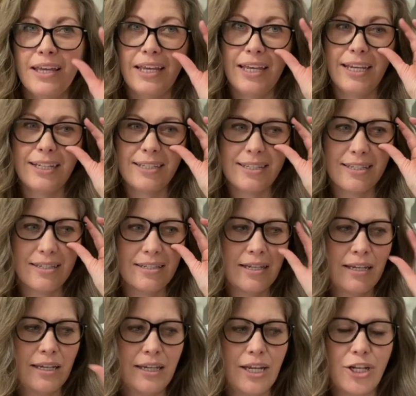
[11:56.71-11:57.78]
It's
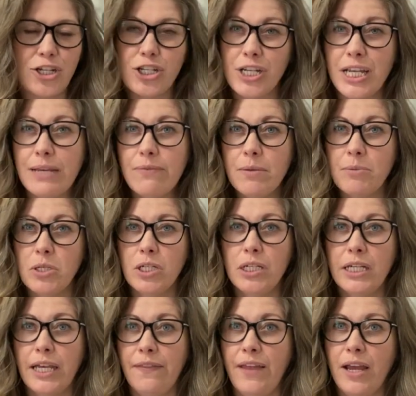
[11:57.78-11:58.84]
achievable
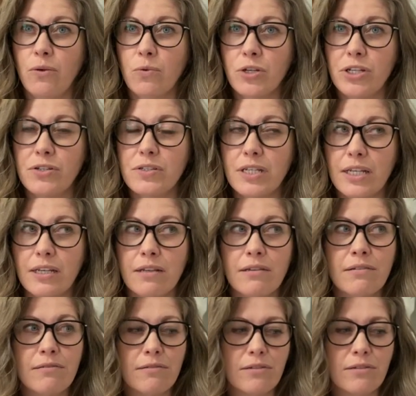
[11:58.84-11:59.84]
in that we're using